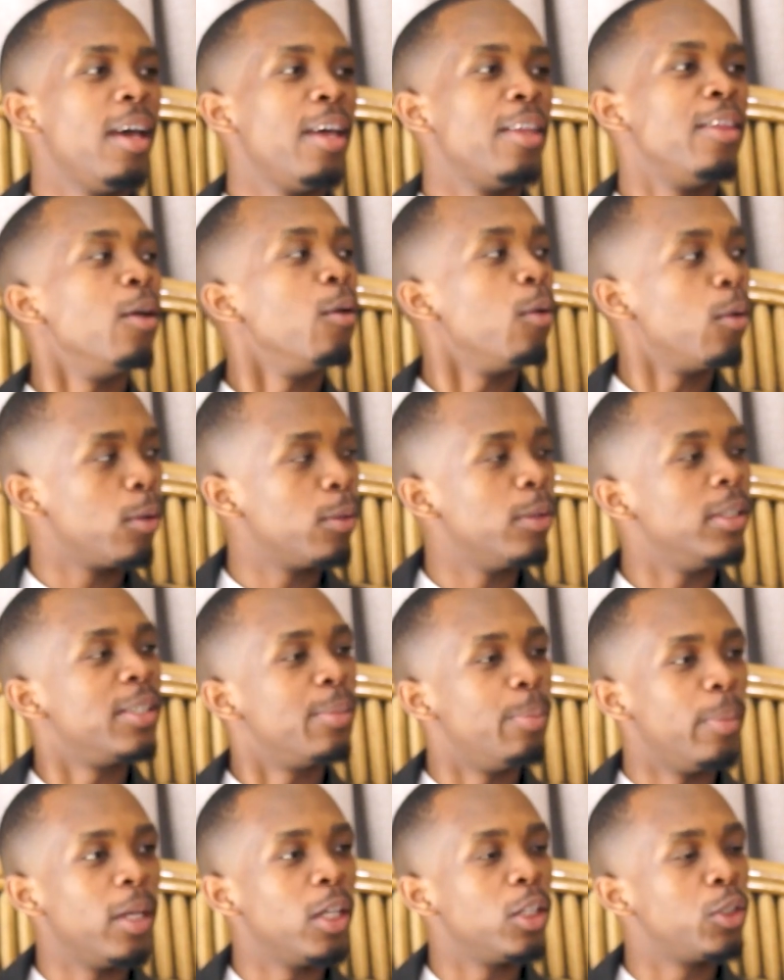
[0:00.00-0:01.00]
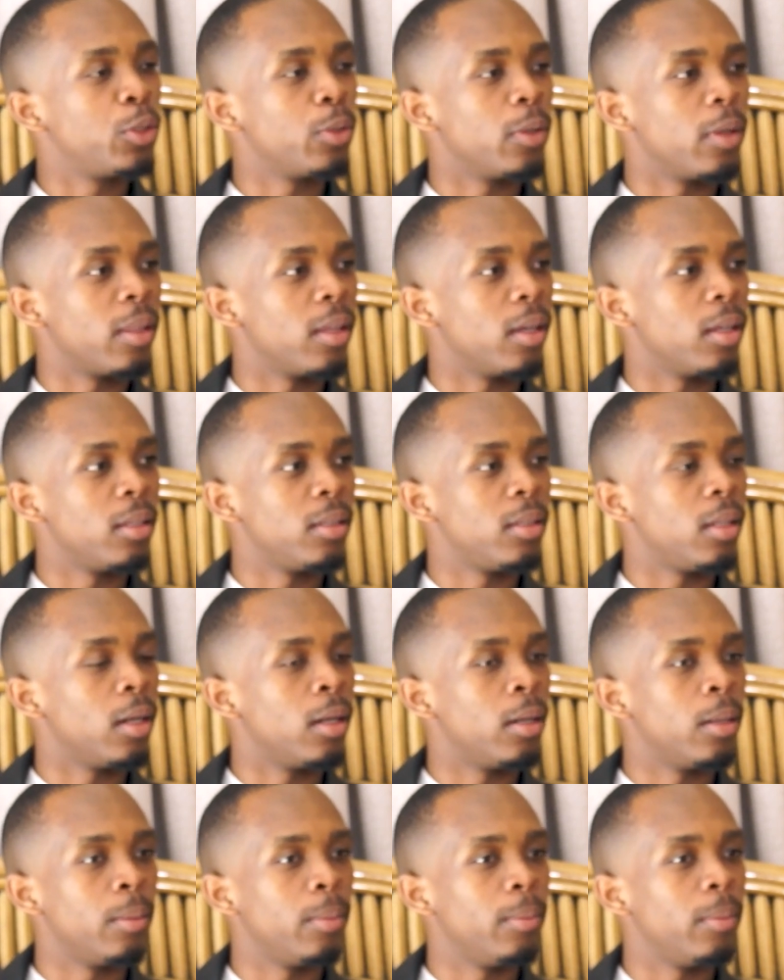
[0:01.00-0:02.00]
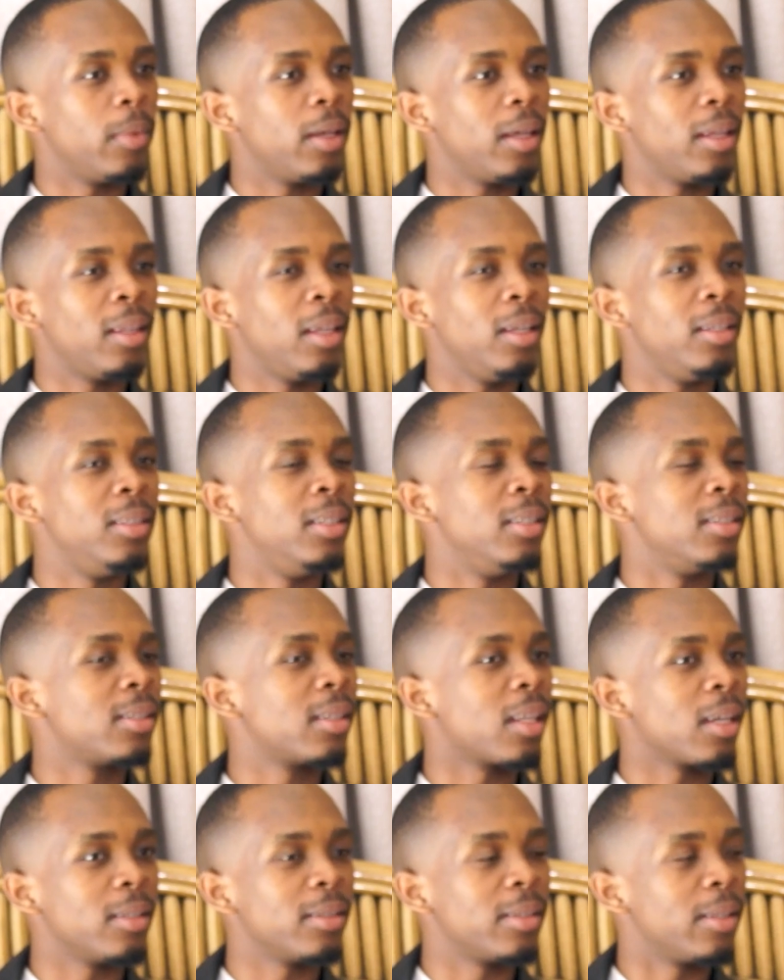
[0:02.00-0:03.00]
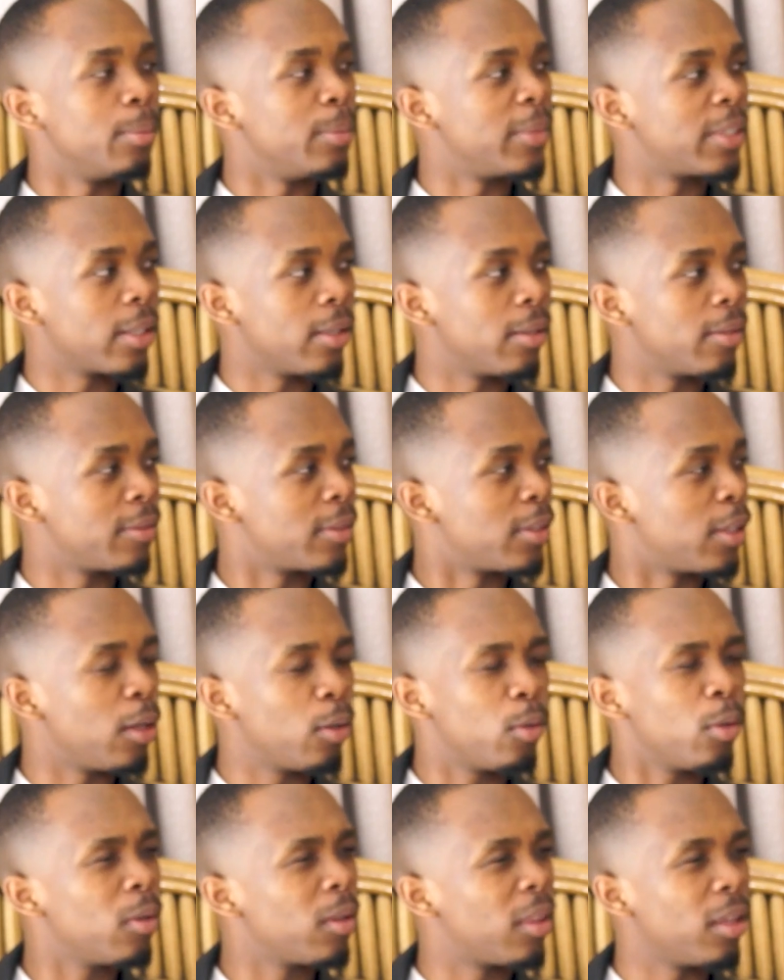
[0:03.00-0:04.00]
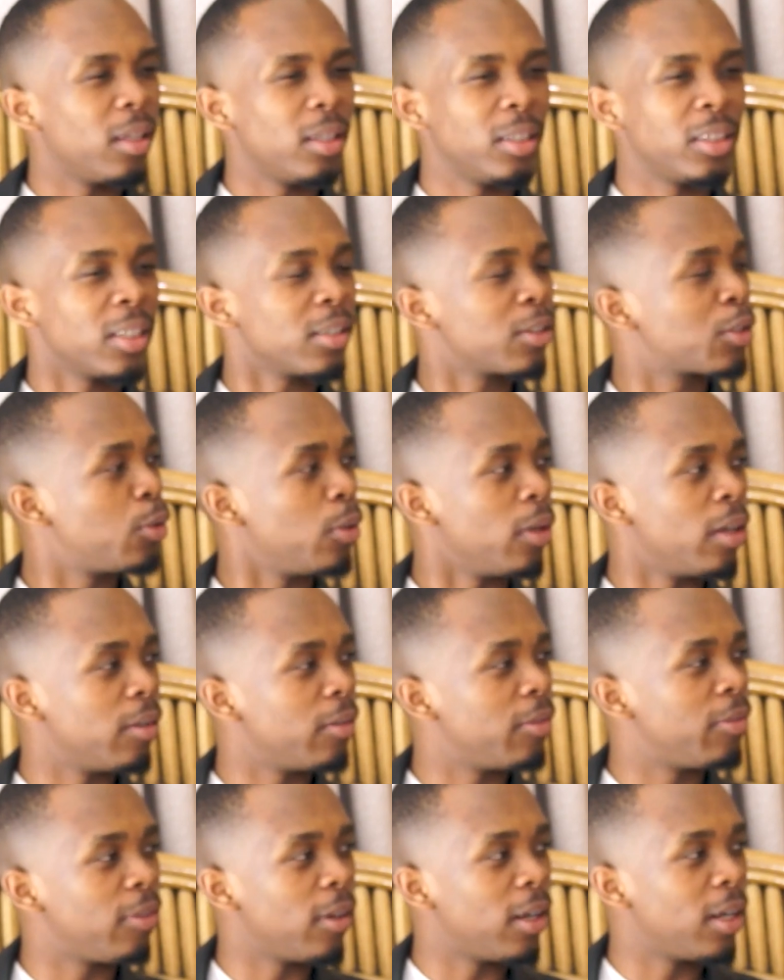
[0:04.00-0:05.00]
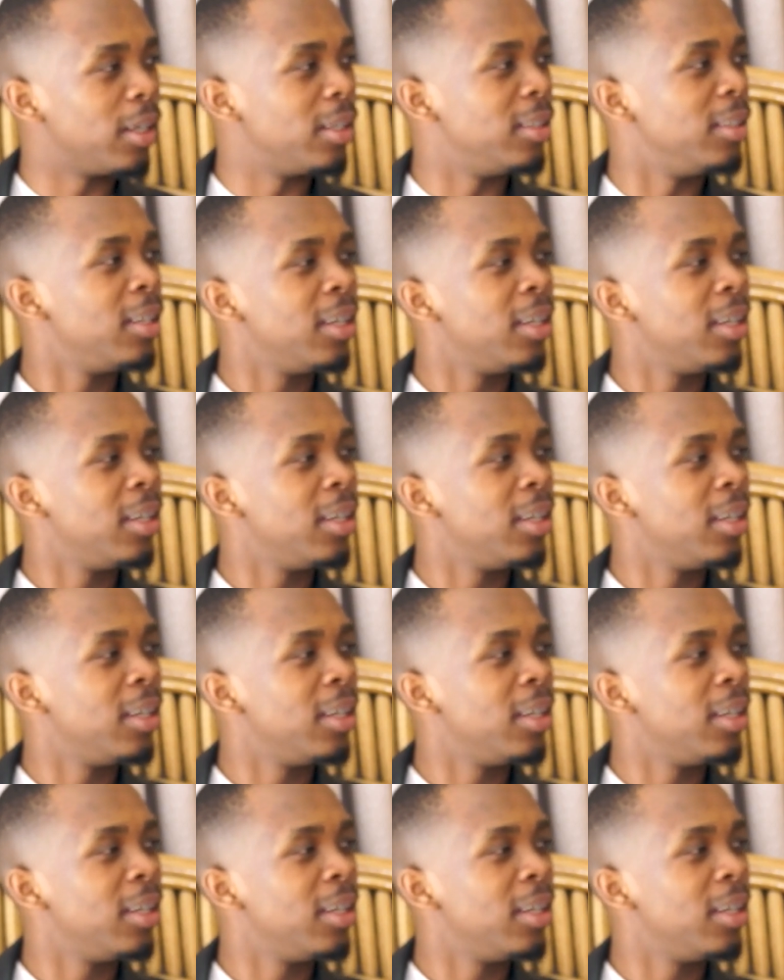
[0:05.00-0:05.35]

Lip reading: they always make sure that they de-stress themselves. They go there just to have fun,